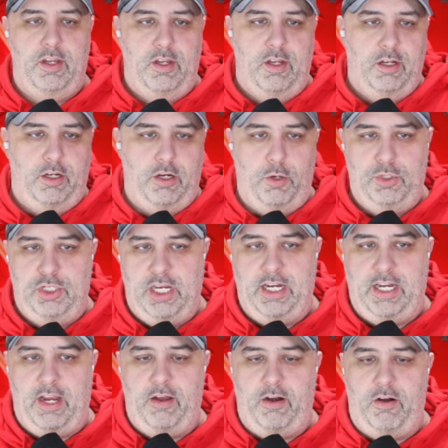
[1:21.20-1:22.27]
Go check
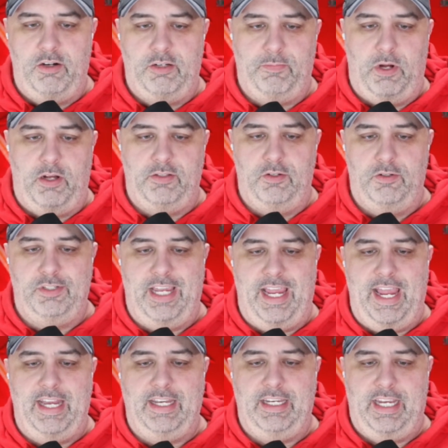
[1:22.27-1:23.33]
out our sponsors
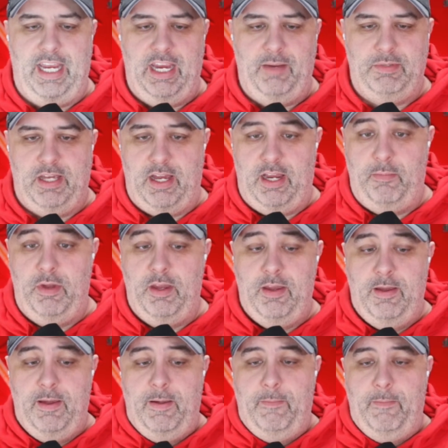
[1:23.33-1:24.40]
at Game Time.
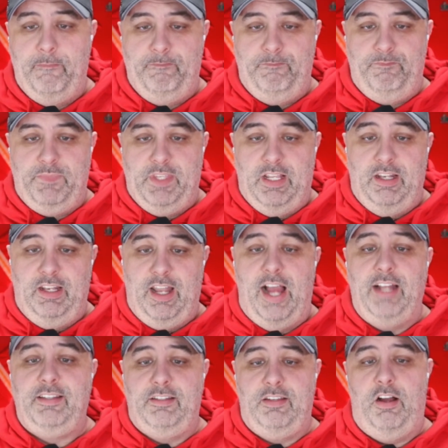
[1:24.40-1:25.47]

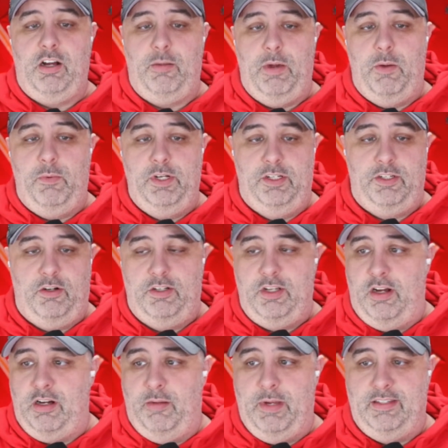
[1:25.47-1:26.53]
Lot to talk about when you start
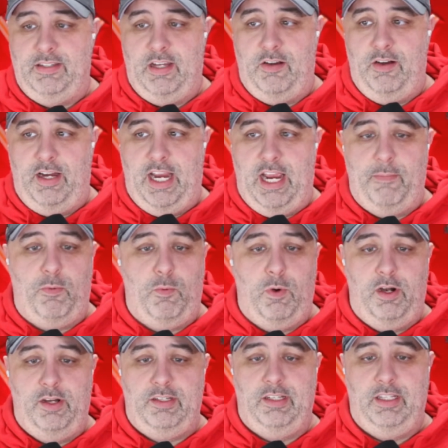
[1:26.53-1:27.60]
talking about salary cap. Where
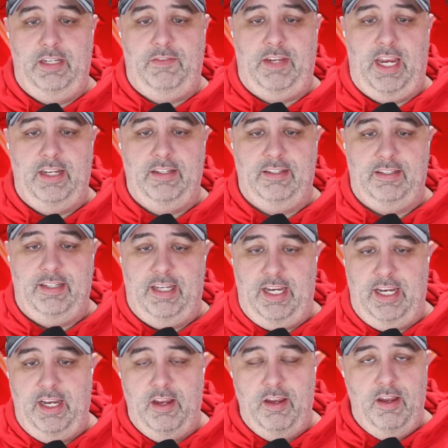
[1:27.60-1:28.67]
does it leave Kansas
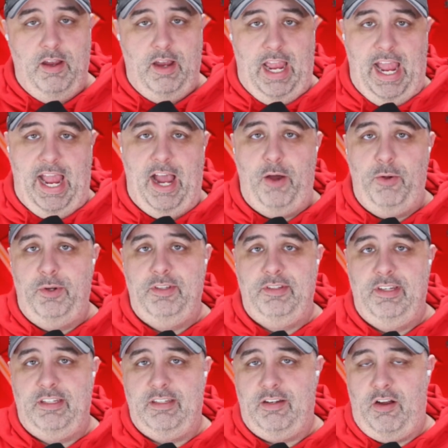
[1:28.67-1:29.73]
City? How does
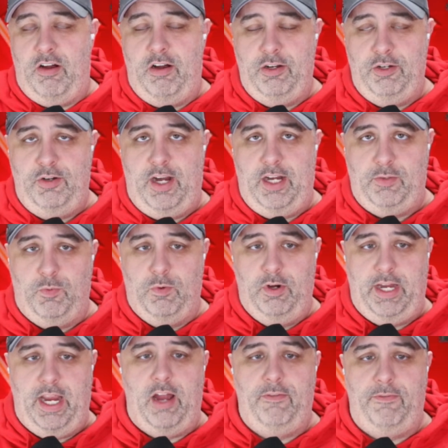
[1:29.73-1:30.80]
this contract
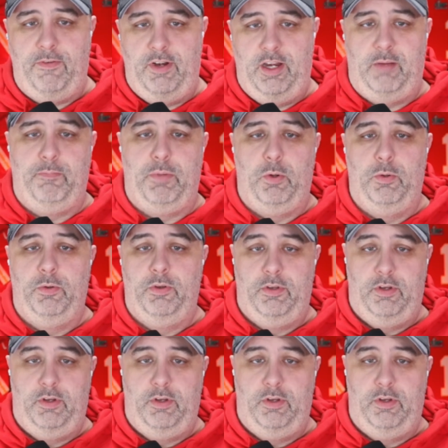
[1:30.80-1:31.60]
work out for Nick Bolton?